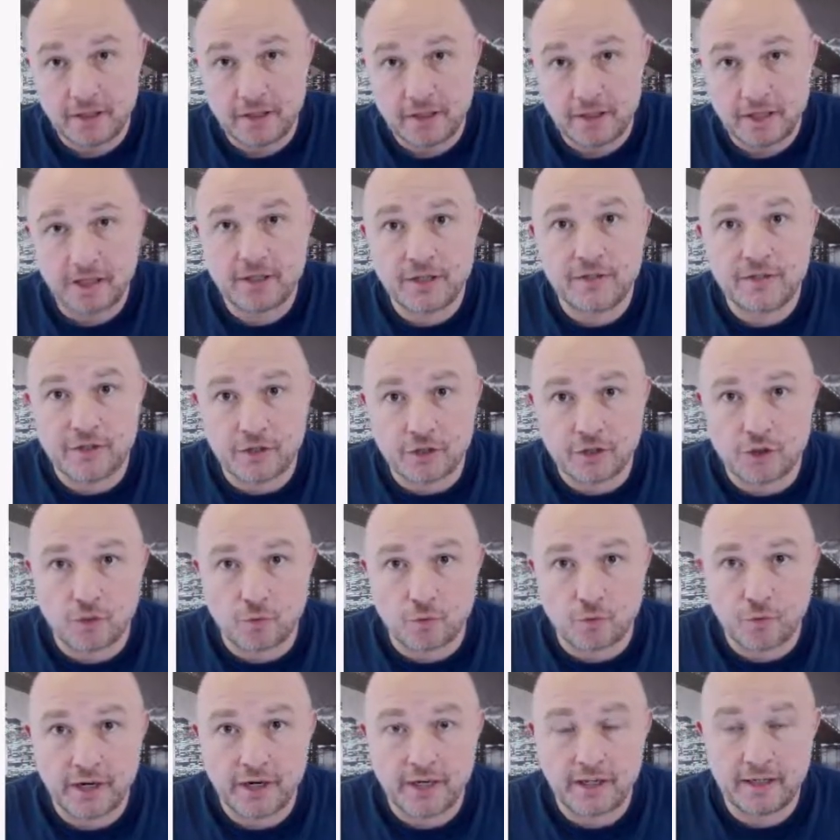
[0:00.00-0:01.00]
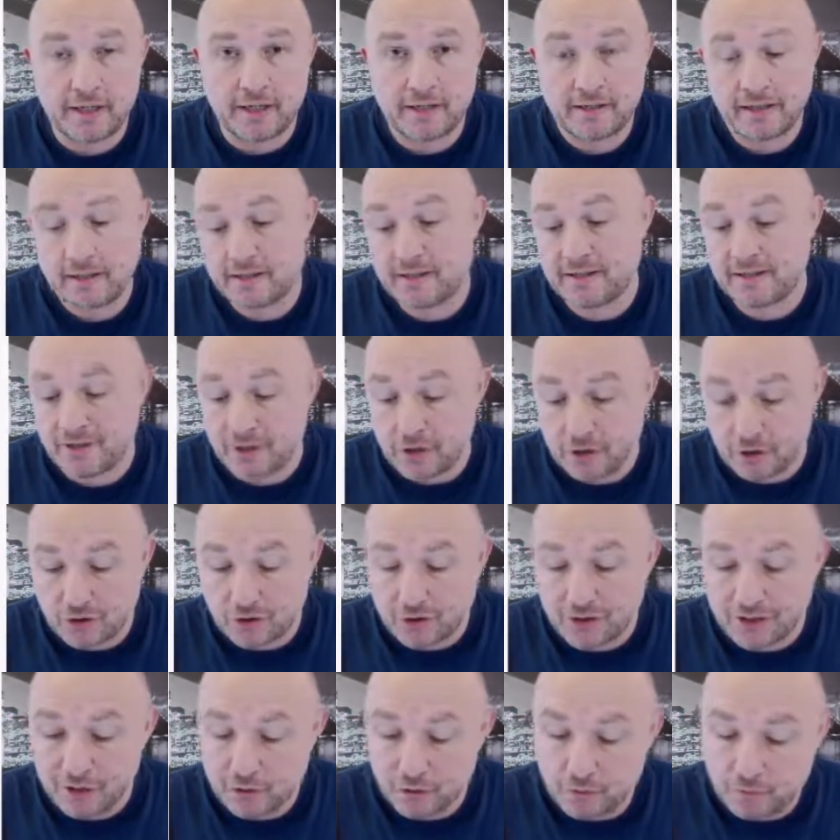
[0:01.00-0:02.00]
in such a way that it's not
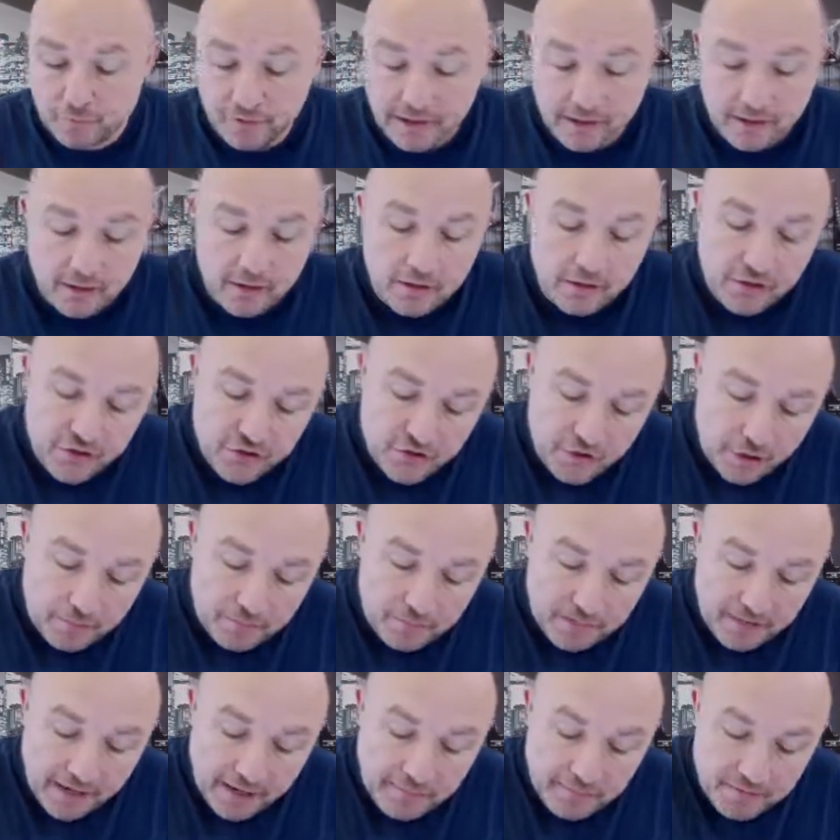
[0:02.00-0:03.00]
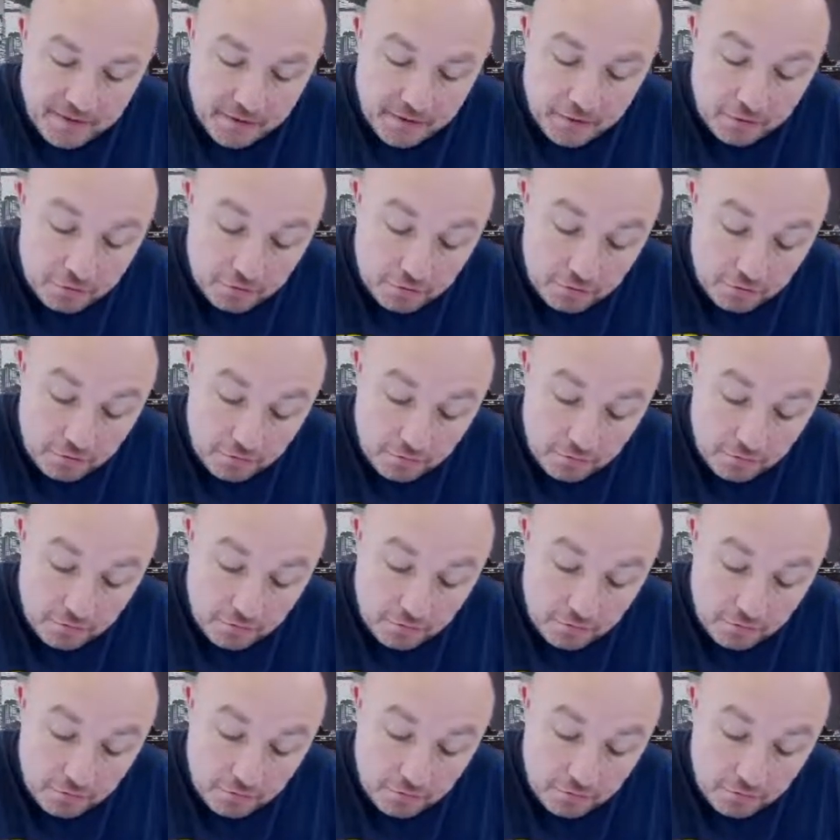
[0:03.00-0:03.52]
going to be sometimes good,